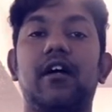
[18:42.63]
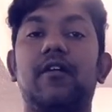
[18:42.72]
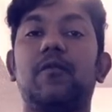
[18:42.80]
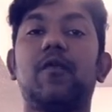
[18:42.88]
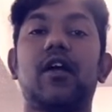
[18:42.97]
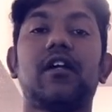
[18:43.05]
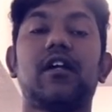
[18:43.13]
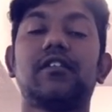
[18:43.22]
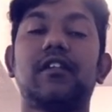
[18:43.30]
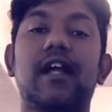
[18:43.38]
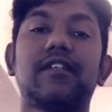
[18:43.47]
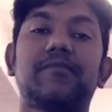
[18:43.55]
what other
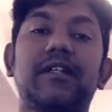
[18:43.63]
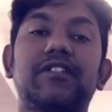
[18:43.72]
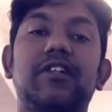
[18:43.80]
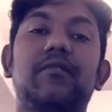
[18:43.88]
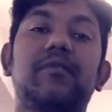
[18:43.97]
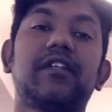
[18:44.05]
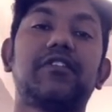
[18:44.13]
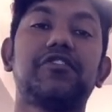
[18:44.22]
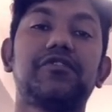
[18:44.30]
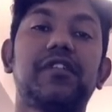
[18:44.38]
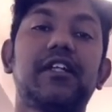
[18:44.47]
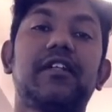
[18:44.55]
aspects are, but
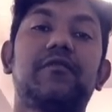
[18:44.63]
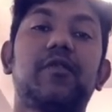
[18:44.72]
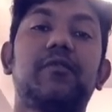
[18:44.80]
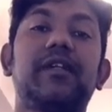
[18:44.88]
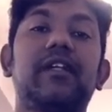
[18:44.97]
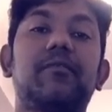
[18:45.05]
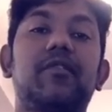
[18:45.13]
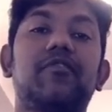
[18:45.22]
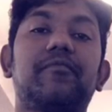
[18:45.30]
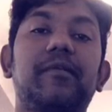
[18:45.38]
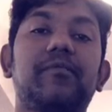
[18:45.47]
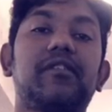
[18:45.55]
usually it would be number of
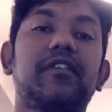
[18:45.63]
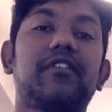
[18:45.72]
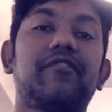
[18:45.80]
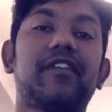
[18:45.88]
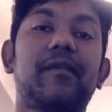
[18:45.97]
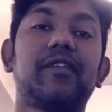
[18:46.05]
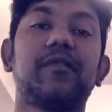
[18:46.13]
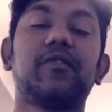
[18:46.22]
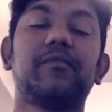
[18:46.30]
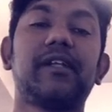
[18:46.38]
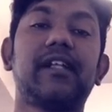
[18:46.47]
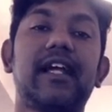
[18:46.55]
people in your family
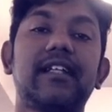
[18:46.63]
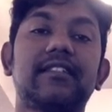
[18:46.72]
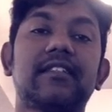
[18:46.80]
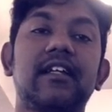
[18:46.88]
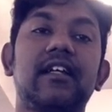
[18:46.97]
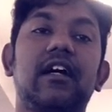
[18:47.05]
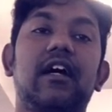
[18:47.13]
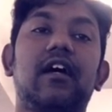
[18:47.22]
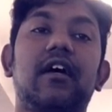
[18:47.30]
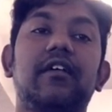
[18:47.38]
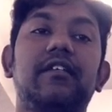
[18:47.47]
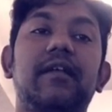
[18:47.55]
would be less.
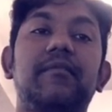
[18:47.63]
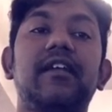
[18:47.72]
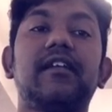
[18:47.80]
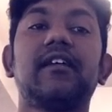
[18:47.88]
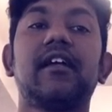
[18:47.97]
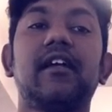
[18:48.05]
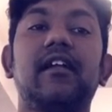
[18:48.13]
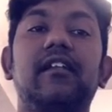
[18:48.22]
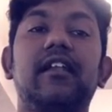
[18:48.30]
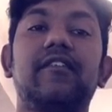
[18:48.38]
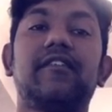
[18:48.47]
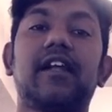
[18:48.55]
They may
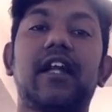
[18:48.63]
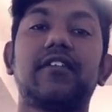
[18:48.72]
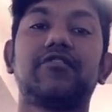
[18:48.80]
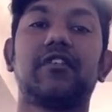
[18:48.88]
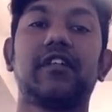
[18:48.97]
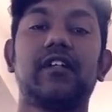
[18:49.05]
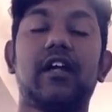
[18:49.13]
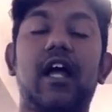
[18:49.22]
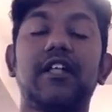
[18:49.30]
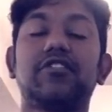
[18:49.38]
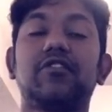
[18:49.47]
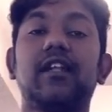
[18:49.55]
live an
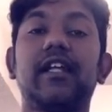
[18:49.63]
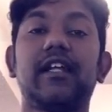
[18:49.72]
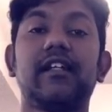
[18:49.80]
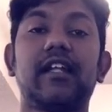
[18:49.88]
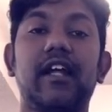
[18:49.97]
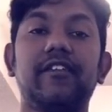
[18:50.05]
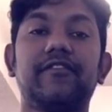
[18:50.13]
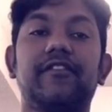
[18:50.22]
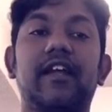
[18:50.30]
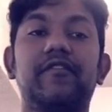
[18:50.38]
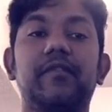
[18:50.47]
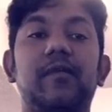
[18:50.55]
isolated life.
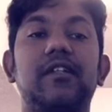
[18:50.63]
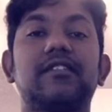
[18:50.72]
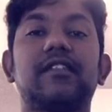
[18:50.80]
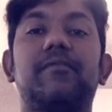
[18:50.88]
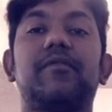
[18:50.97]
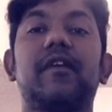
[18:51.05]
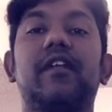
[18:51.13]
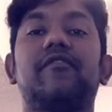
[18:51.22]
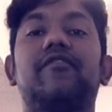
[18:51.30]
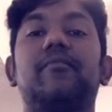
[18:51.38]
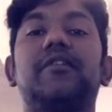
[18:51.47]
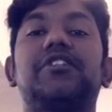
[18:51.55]
Everyone is separated
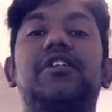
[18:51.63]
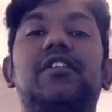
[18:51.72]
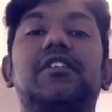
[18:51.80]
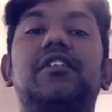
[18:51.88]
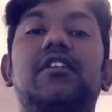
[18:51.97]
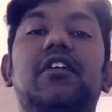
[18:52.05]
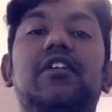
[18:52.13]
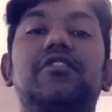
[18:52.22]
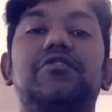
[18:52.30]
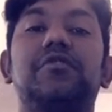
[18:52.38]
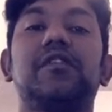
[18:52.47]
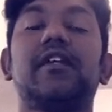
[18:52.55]
from each other
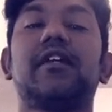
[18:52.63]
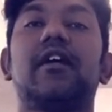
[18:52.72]
usually.